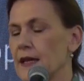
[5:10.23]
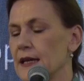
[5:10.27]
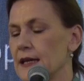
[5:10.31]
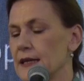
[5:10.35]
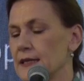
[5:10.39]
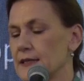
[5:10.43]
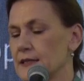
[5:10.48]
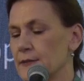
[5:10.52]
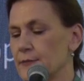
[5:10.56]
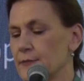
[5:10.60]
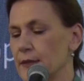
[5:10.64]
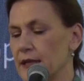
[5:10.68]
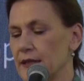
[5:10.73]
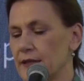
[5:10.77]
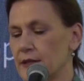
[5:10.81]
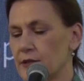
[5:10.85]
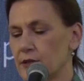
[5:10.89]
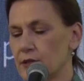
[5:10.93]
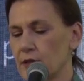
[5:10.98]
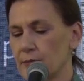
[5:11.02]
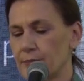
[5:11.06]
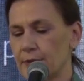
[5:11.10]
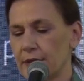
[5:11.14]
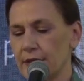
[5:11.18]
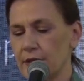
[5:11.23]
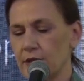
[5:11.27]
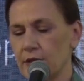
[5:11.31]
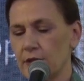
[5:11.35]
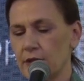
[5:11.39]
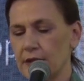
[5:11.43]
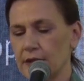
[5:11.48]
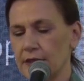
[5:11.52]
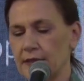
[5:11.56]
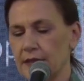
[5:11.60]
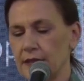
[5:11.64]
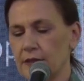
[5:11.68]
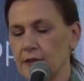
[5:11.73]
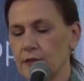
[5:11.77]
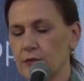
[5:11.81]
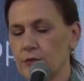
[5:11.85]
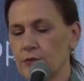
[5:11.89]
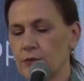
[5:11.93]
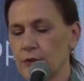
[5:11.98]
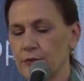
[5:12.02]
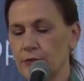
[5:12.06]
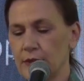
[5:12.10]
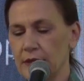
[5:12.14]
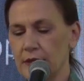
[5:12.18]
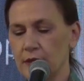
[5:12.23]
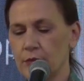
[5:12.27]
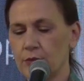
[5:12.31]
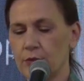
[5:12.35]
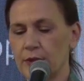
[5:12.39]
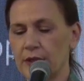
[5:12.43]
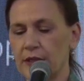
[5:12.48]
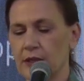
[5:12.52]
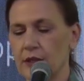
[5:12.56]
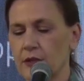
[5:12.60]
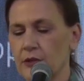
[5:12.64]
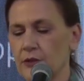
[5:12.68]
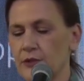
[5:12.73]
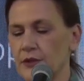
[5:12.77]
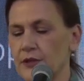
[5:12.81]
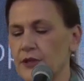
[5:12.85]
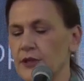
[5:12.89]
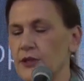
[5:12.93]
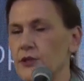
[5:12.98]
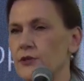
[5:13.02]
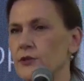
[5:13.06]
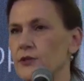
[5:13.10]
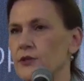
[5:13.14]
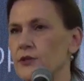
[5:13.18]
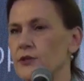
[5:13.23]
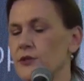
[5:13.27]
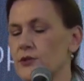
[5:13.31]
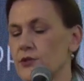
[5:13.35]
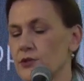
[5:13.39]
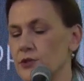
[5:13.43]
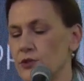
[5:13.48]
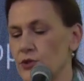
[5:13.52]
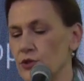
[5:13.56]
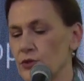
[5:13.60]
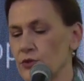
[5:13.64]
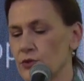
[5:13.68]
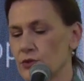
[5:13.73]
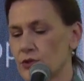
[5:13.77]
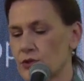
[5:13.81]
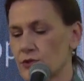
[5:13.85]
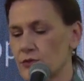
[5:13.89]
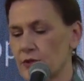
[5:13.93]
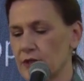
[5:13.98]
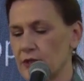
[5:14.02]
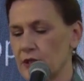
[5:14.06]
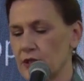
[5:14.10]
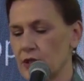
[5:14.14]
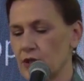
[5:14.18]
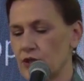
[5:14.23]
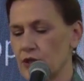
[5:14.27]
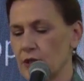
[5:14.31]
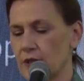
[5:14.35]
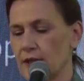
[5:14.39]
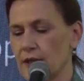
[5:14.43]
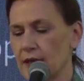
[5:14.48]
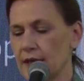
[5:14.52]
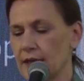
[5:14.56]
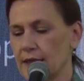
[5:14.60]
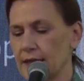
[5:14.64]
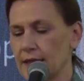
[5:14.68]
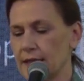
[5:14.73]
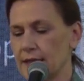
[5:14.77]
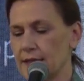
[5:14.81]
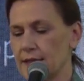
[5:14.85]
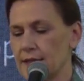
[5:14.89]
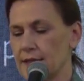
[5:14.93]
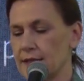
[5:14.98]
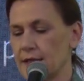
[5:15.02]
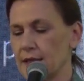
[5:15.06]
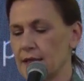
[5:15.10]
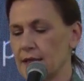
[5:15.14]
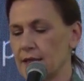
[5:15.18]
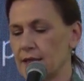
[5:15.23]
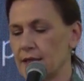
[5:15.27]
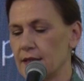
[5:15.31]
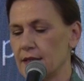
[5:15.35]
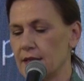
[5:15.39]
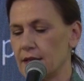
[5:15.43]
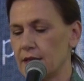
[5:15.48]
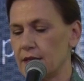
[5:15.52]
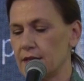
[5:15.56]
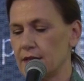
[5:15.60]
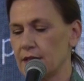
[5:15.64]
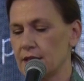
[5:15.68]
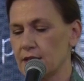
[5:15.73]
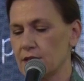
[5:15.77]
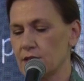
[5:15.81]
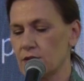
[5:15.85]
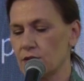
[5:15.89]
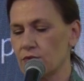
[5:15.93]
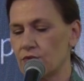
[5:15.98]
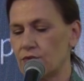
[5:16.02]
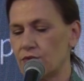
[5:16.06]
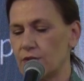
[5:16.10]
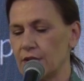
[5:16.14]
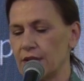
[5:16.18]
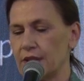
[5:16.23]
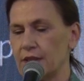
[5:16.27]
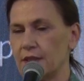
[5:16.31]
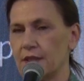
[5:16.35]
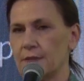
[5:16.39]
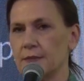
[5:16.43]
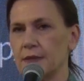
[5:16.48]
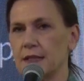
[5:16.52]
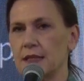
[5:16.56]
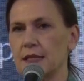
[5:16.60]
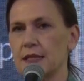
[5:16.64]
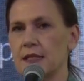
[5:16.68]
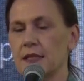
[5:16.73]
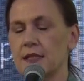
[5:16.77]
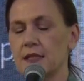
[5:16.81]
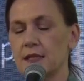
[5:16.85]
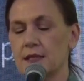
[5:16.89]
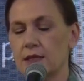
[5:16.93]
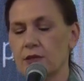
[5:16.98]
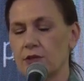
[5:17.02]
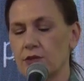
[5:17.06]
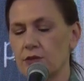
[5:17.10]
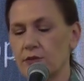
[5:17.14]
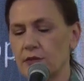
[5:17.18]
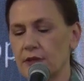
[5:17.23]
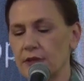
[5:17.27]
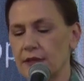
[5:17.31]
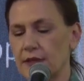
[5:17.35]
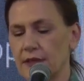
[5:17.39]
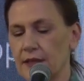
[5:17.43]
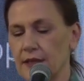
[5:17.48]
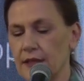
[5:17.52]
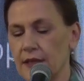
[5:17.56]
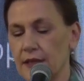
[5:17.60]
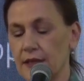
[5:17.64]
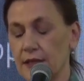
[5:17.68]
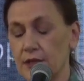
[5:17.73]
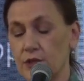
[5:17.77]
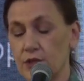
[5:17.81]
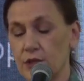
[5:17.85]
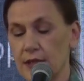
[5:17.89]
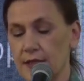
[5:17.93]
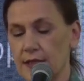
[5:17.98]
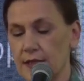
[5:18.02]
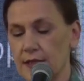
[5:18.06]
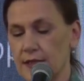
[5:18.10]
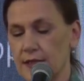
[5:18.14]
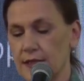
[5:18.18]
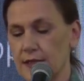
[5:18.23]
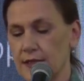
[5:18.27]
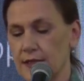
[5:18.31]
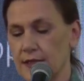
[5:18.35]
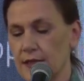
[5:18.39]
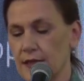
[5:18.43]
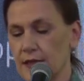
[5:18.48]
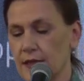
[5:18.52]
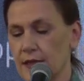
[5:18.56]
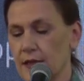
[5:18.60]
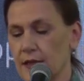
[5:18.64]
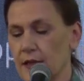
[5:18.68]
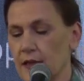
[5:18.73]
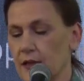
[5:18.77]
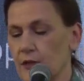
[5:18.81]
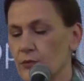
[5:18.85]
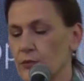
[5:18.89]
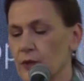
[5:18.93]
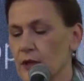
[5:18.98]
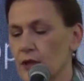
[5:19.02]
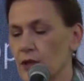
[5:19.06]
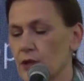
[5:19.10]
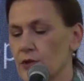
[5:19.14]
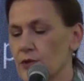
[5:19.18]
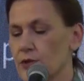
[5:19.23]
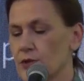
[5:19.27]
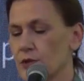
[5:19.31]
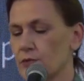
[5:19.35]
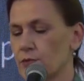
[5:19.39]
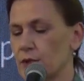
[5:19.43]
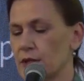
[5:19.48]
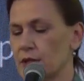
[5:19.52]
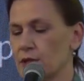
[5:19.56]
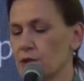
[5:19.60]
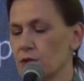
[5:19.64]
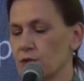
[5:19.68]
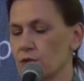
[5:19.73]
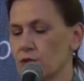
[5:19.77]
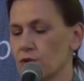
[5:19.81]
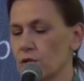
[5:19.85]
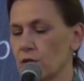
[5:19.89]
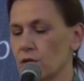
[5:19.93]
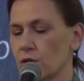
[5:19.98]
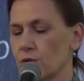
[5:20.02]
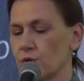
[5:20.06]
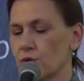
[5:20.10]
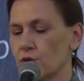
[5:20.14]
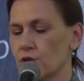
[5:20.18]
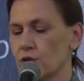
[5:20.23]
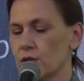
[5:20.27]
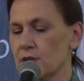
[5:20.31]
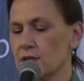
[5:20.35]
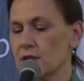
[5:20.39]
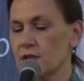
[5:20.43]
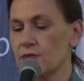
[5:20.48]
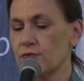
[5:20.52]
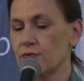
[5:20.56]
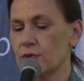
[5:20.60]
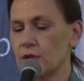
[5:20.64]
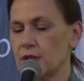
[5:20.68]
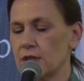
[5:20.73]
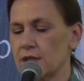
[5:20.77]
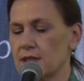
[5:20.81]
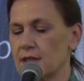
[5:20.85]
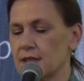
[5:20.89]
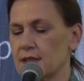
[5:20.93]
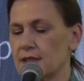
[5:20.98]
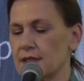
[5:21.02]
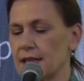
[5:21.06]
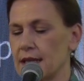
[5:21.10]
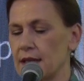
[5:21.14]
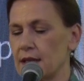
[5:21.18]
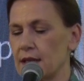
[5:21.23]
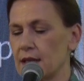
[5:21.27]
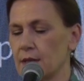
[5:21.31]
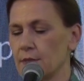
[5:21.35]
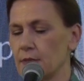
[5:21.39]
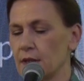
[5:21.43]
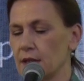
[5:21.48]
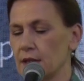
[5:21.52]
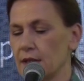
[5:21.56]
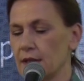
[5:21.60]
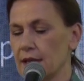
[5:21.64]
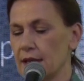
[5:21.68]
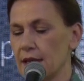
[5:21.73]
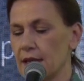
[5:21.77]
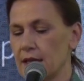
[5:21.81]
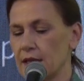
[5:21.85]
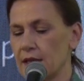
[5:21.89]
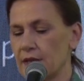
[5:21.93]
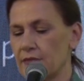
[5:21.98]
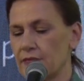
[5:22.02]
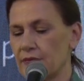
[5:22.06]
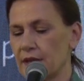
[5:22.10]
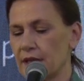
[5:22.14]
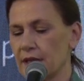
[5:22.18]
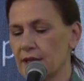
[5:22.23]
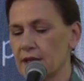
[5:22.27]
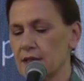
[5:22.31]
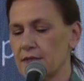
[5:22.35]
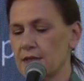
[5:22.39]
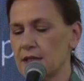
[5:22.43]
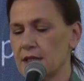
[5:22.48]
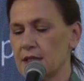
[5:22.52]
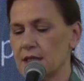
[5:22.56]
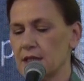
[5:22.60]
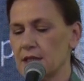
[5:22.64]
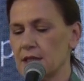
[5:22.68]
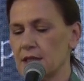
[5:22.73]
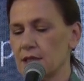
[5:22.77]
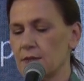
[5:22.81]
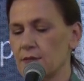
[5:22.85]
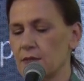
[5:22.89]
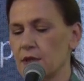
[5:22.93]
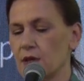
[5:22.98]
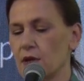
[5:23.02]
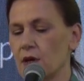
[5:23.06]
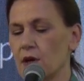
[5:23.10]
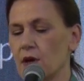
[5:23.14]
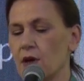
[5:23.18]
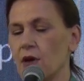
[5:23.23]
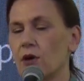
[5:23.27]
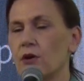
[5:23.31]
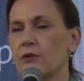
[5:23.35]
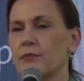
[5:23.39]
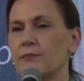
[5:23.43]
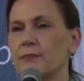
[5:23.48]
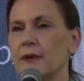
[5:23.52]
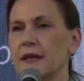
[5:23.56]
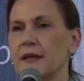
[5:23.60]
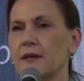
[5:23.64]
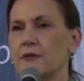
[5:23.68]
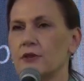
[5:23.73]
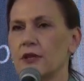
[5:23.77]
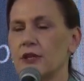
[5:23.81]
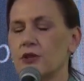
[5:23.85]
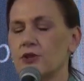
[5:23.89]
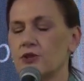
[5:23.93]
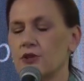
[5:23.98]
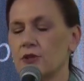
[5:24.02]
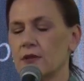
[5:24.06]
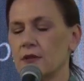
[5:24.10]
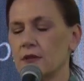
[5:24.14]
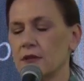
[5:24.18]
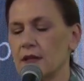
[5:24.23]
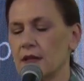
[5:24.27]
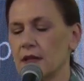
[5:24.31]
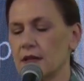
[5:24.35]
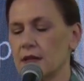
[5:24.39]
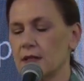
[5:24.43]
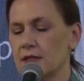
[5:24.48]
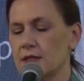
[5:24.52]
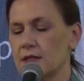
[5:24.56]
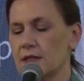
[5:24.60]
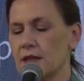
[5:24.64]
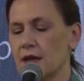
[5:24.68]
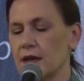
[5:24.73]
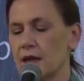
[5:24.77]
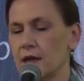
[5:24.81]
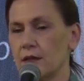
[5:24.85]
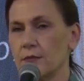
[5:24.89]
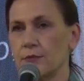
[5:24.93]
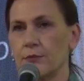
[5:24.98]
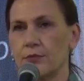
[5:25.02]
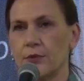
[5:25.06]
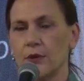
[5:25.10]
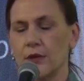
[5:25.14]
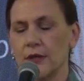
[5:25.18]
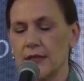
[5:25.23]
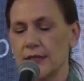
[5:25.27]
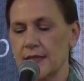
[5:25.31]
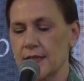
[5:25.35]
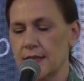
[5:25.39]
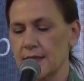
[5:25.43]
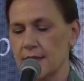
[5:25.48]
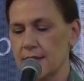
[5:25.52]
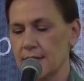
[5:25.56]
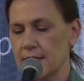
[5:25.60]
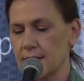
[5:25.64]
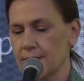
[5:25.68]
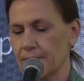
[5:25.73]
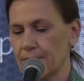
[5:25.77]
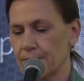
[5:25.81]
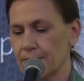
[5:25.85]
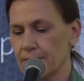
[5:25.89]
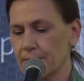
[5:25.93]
As a matter of priority, we will work on the Union's new strategic guidelines in the areas of freedom, security, and justice. We'll also work on solutions for a sustainable and effective system of migration and asylum policies.